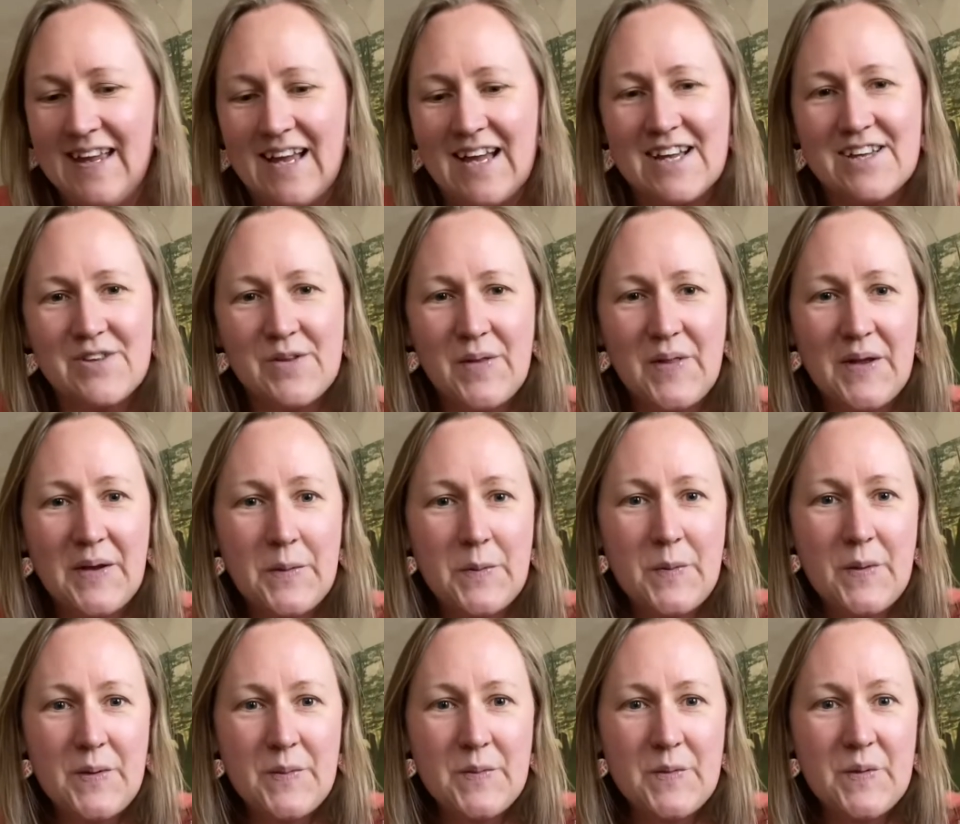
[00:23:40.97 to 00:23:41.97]
So I think
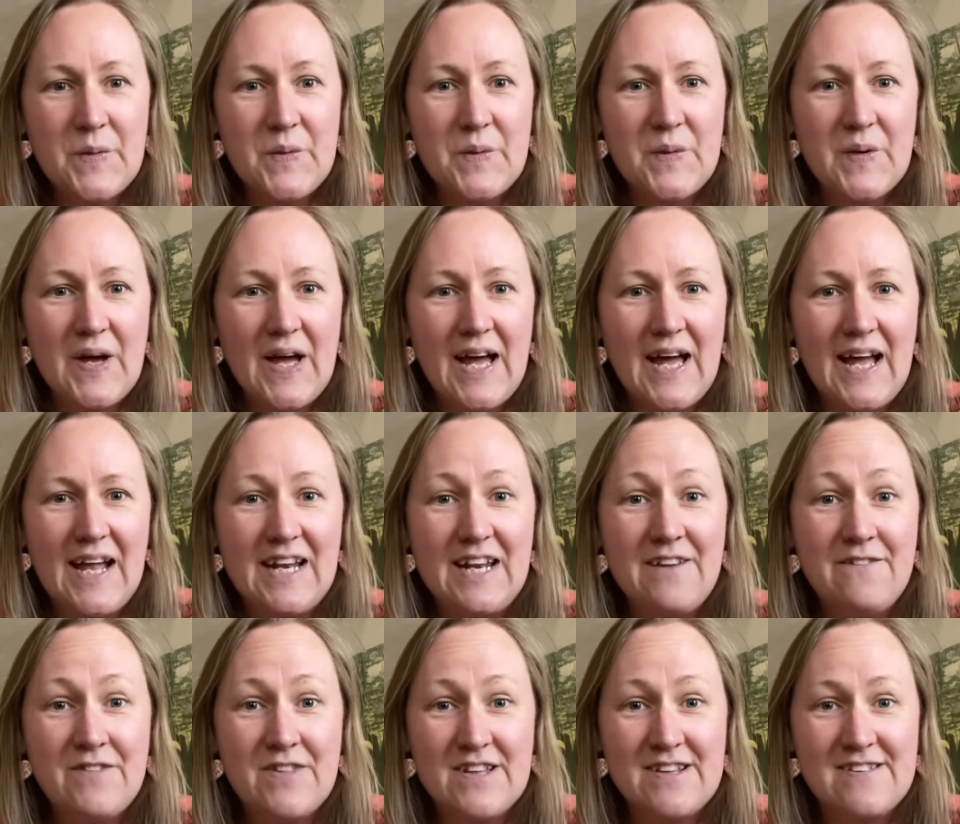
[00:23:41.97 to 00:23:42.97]
we will
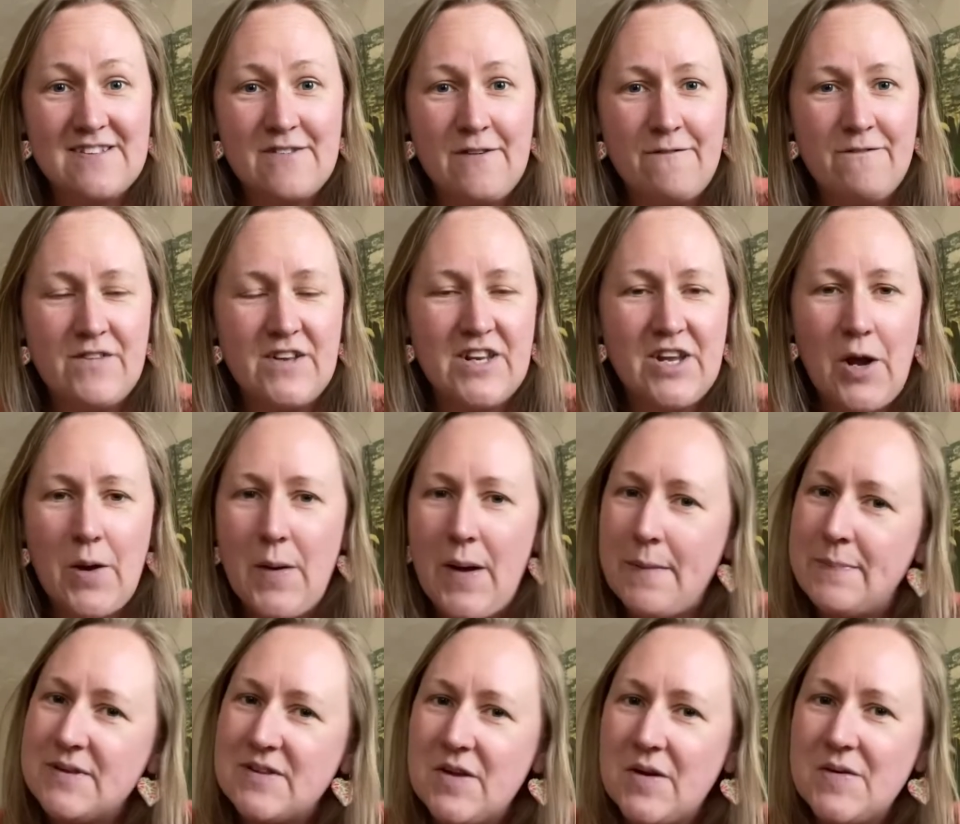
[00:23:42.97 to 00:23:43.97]
leave this video
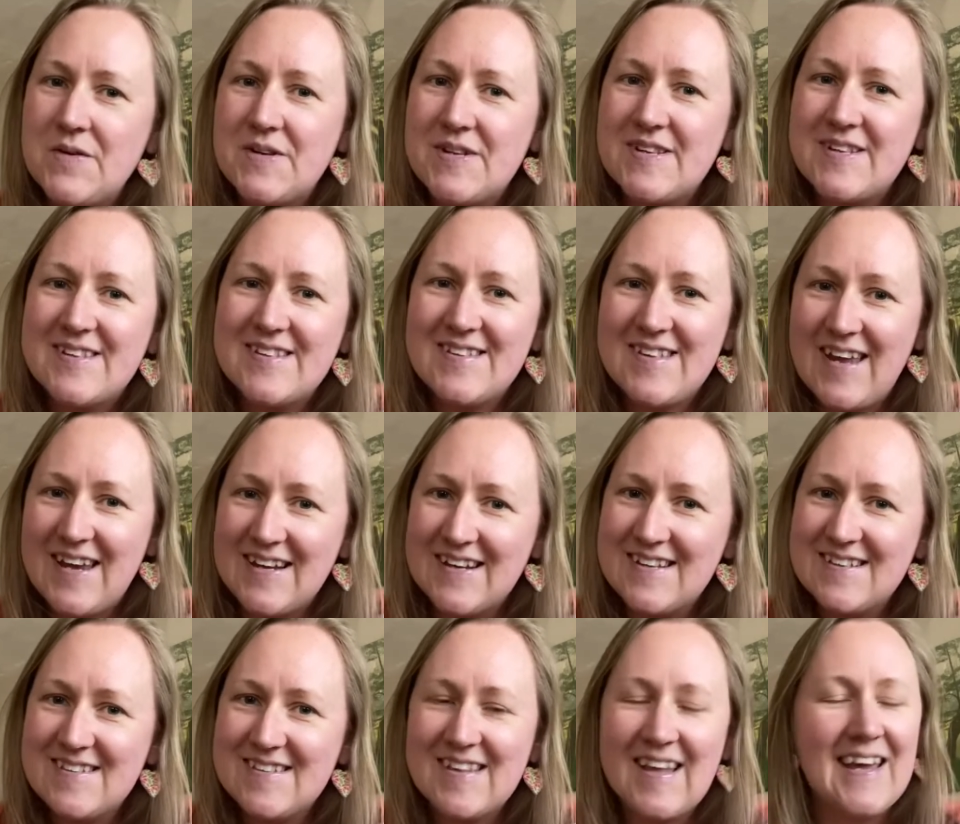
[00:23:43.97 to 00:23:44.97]
episode
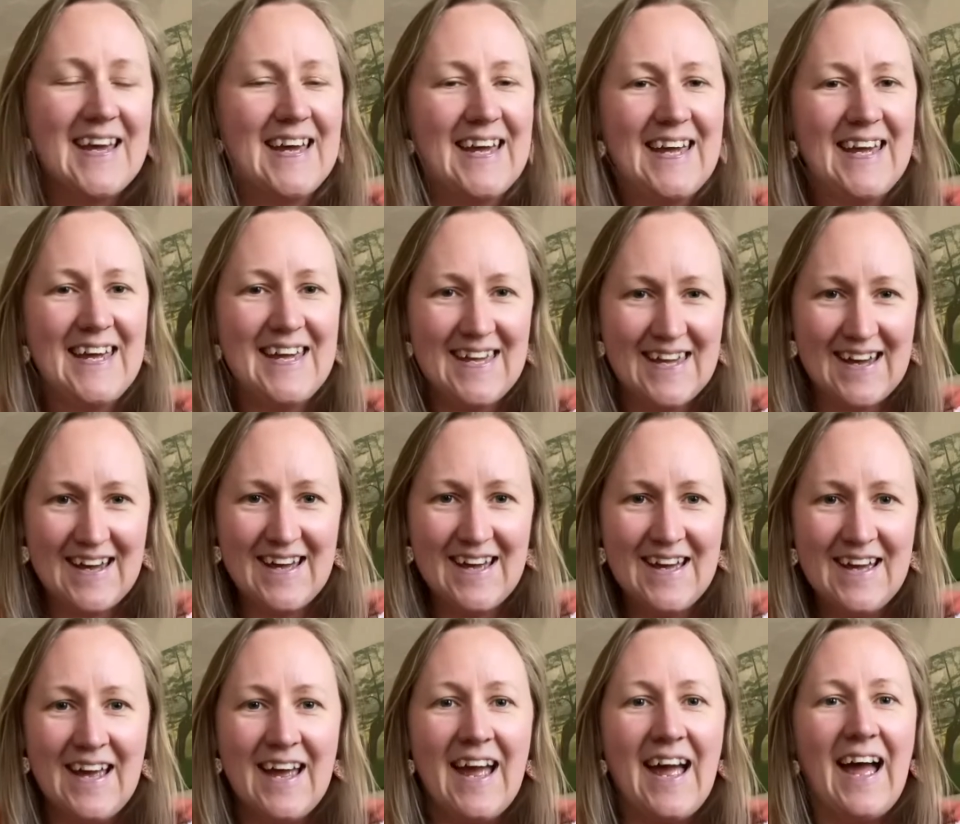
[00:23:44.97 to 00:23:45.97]
6 here.
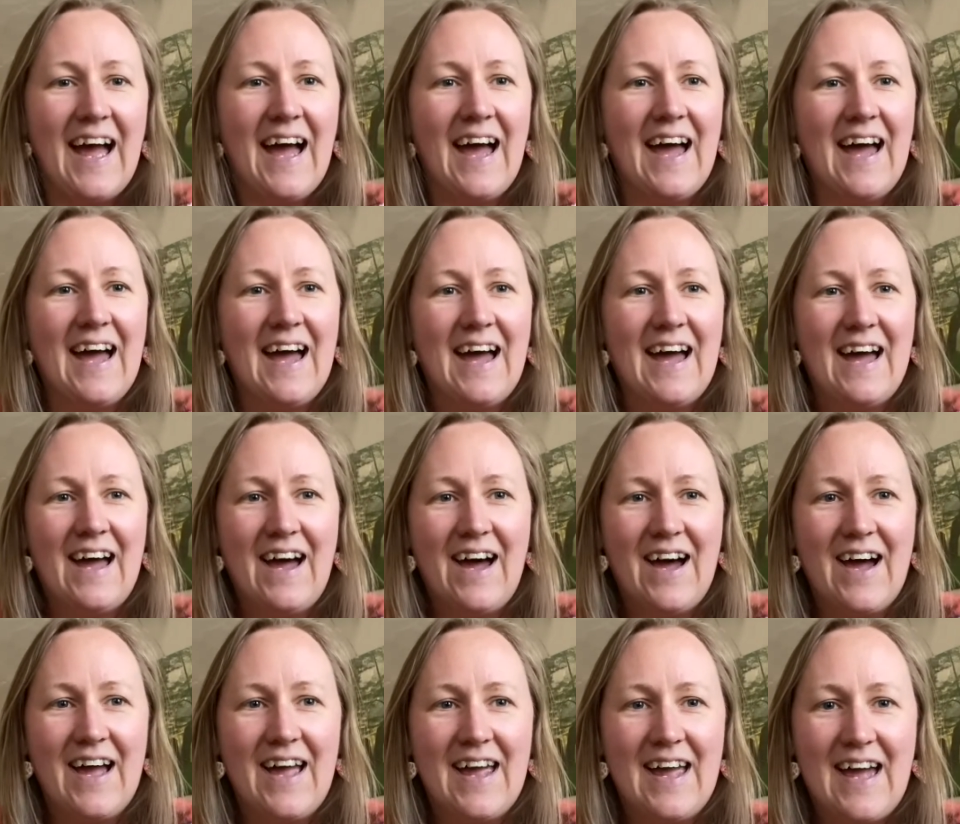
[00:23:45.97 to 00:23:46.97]

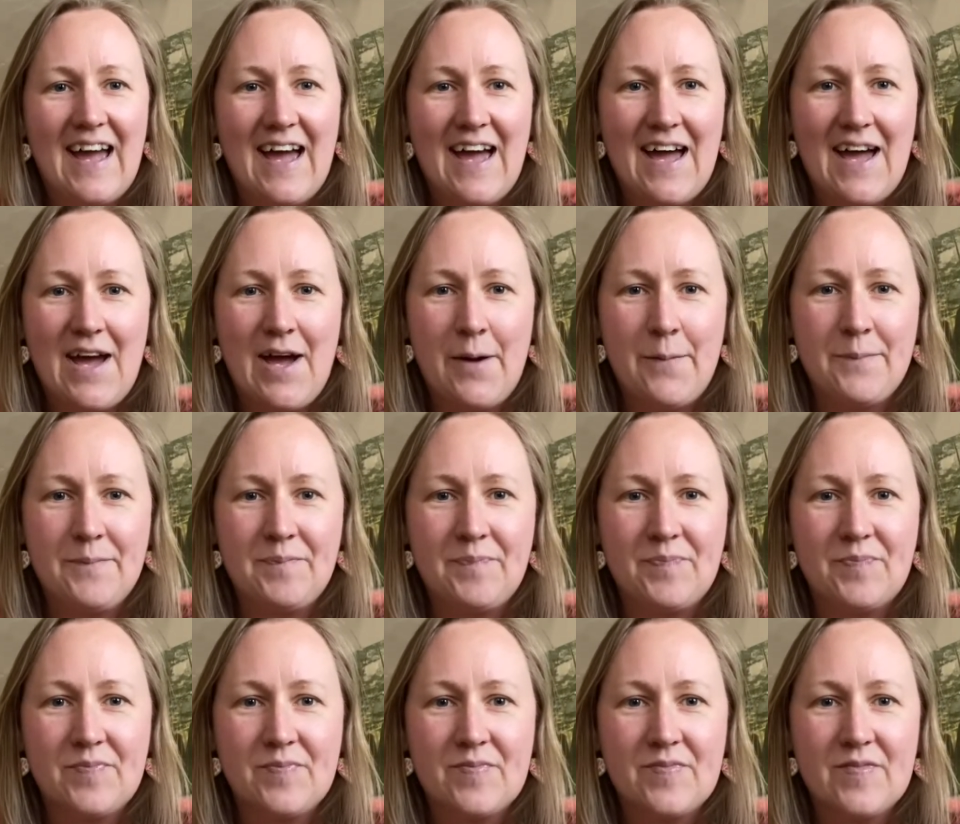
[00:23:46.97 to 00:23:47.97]
I
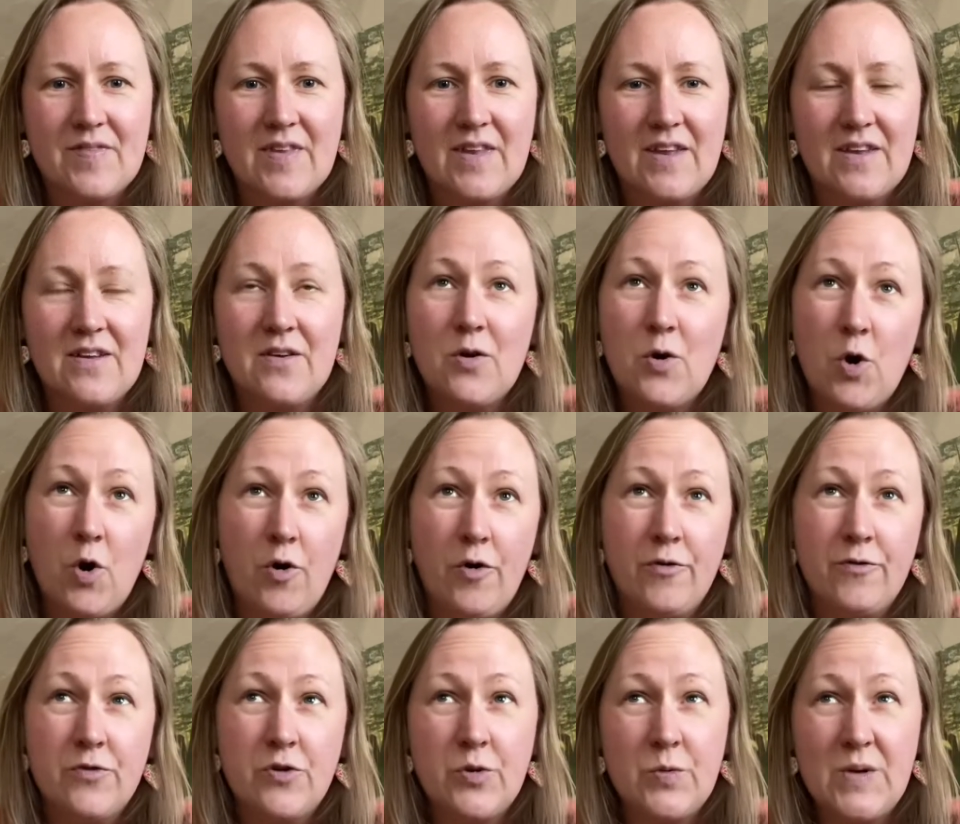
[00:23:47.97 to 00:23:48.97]
am
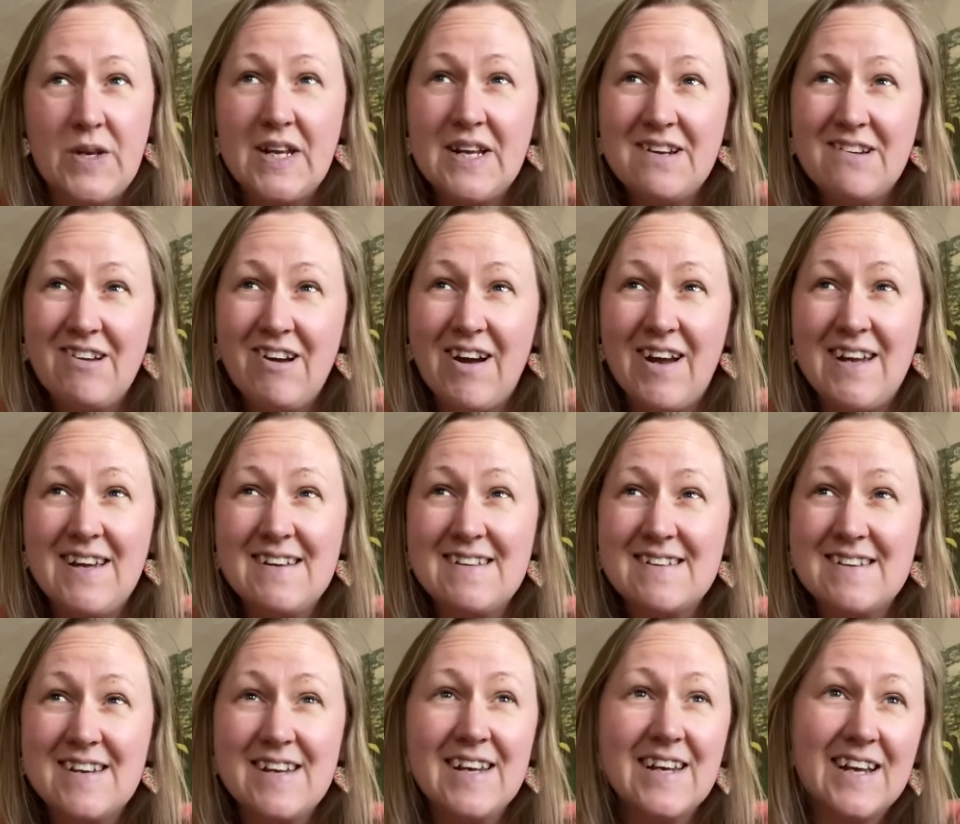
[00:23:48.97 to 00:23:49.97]
off to knit
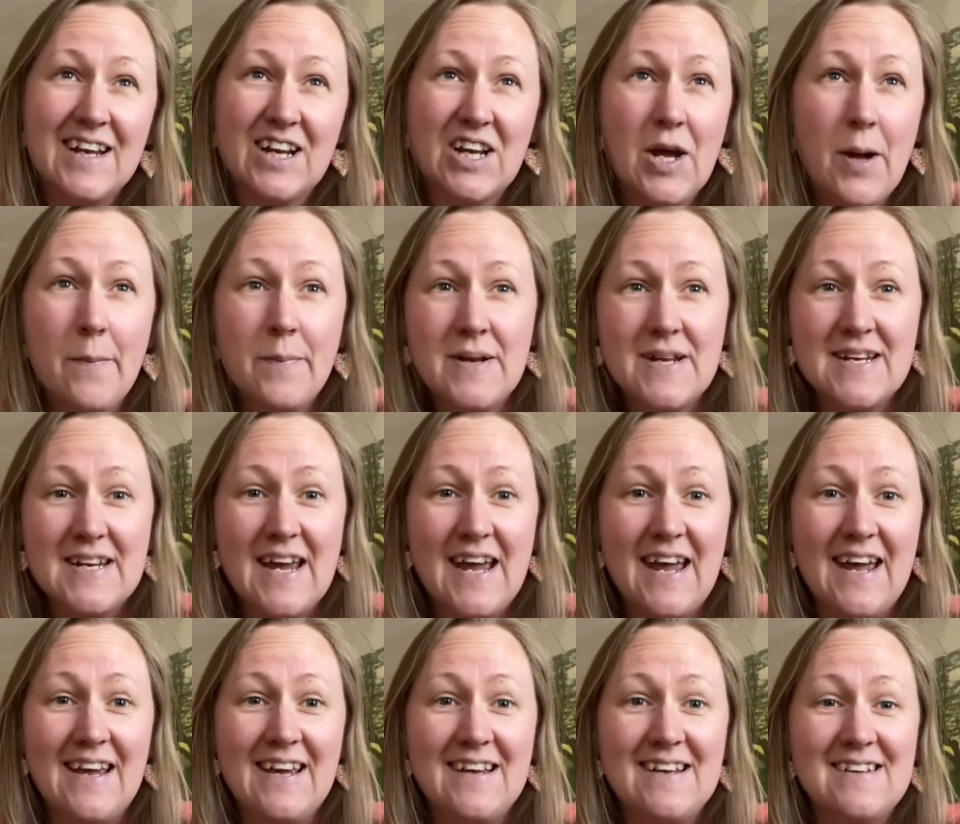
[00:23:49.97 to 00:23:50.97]
night in a couple of
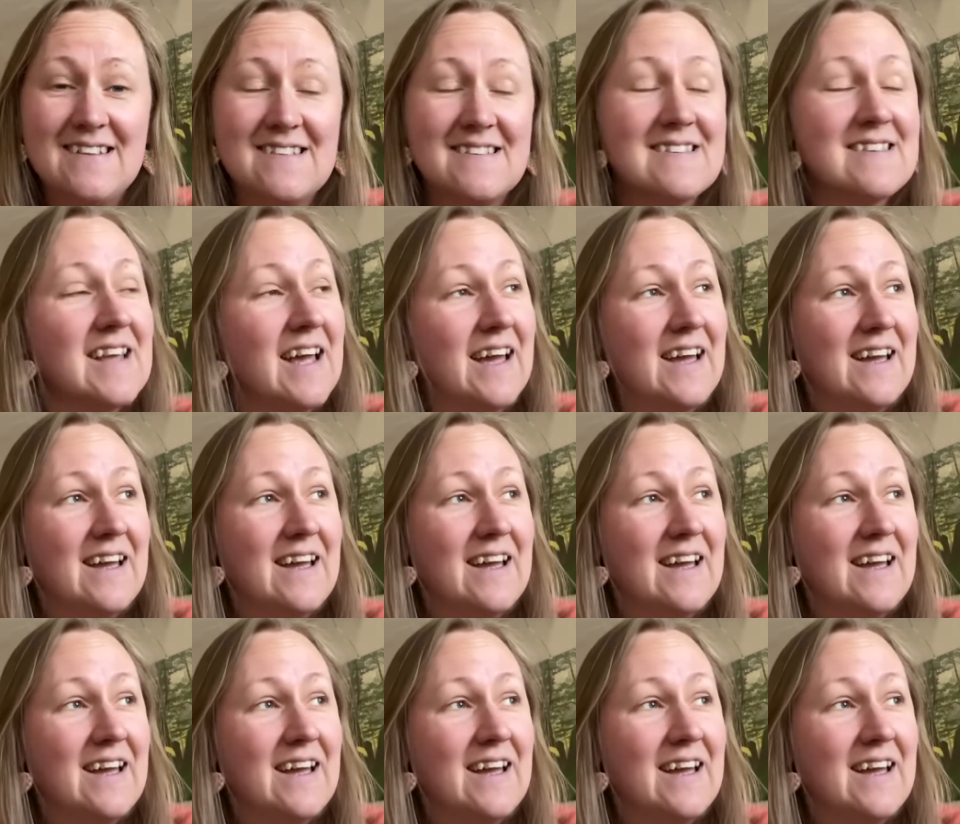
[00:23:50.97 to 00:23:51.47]
days.